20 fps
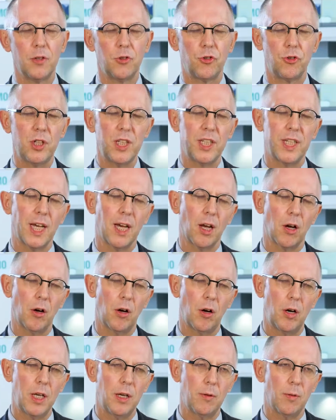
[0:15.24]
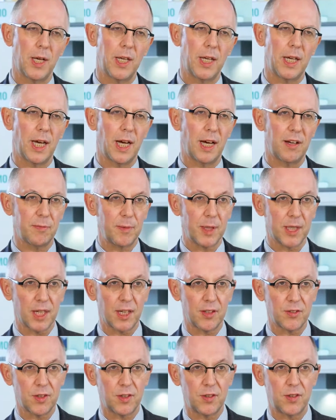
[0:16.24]
treating early when they have
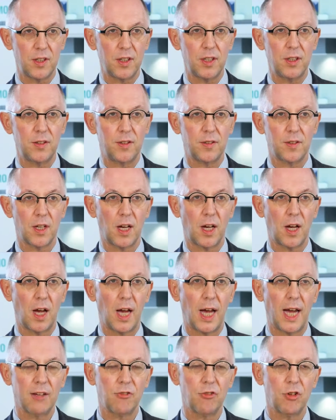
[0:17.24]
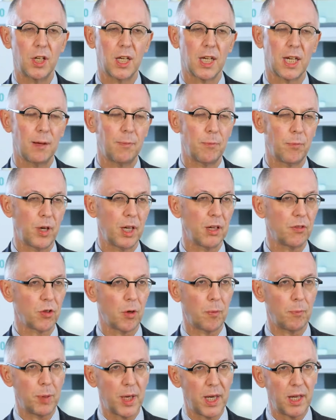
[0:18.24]
metastasis actually can bring
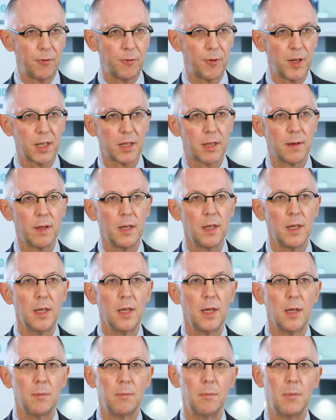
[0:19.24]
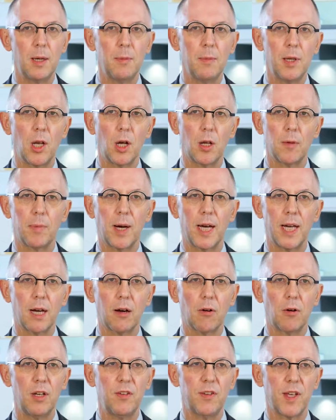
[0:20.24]
some benefit, maybe not by
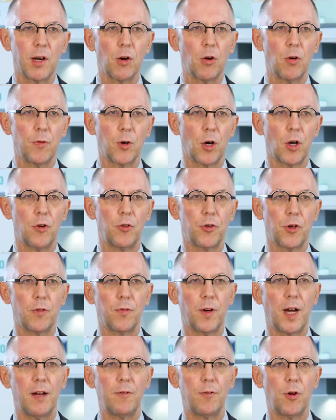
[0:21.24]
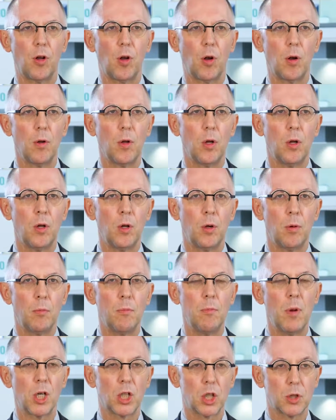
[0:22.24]
increasing overall survival
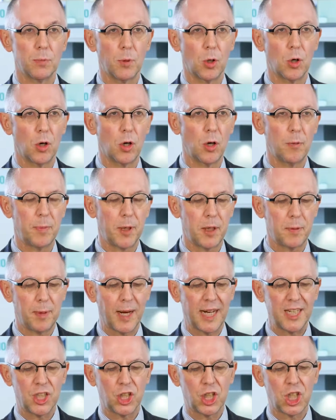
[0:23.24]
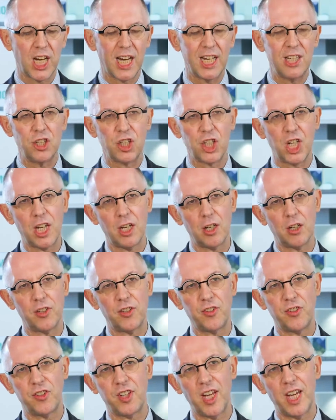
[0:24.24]
much more, but by changing the
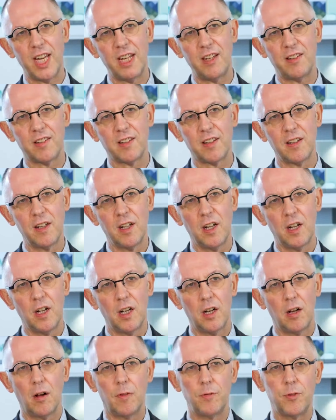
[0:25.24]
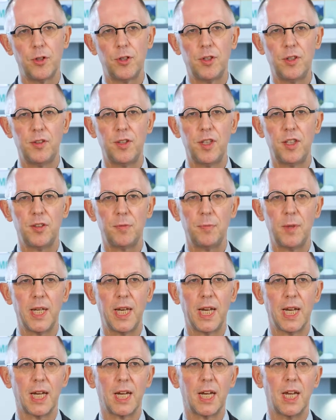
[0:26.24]
state of the disease,
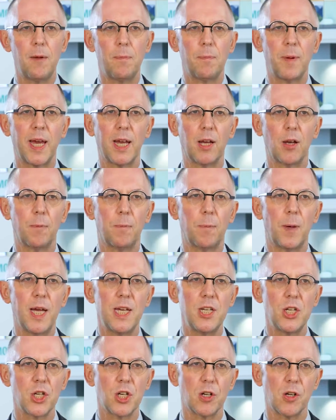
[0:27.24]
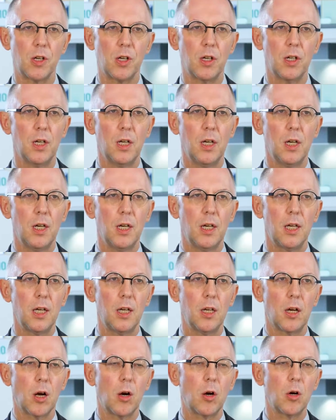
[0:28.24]
meaning keeping the patient
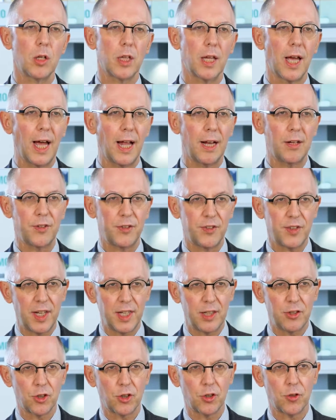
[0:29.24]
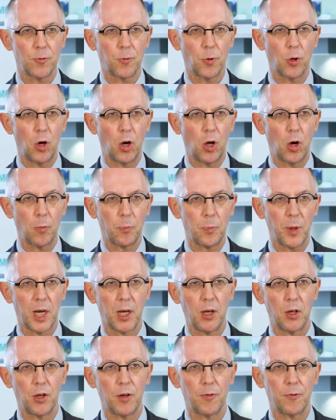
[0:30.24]
in a good health status for a long
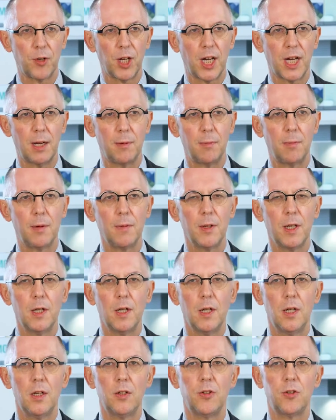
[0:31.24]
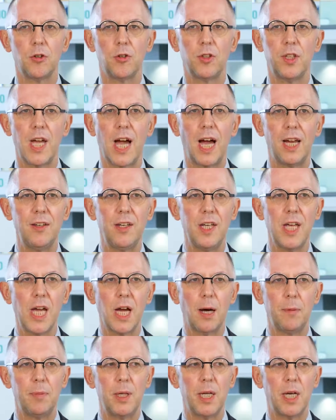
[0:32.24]
period of time. So the
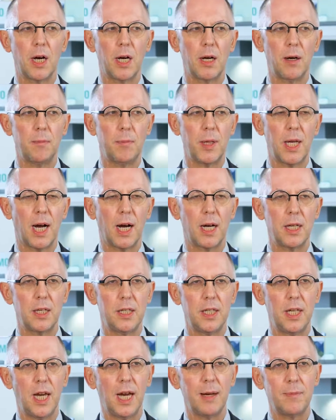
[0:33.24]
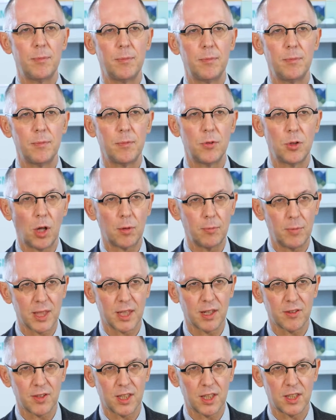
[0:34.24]
idea behind the
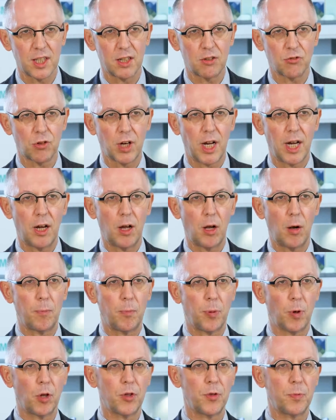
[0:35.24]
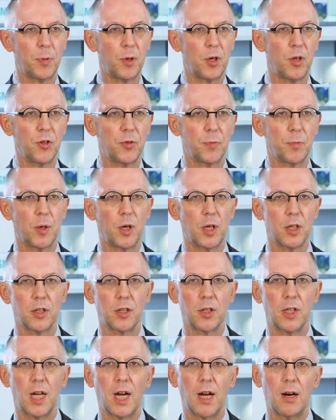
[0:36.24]
non-metastatic trial, PROSPER,
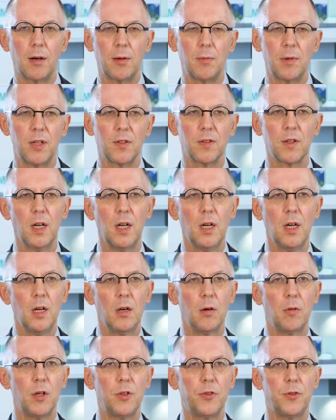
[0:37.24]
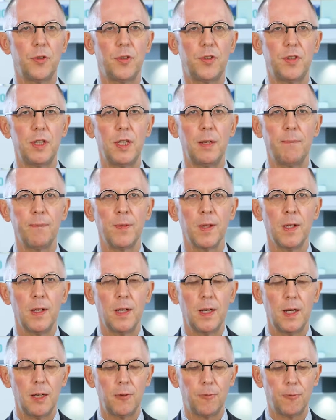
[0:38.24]
SPARTAN, ARAMIS, was to see
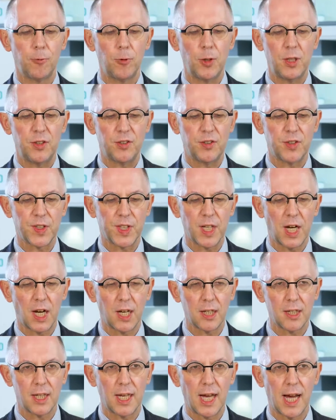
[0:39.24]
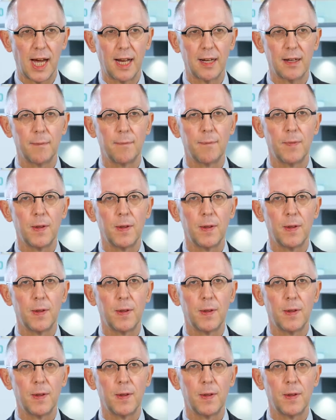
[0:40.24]
if we start that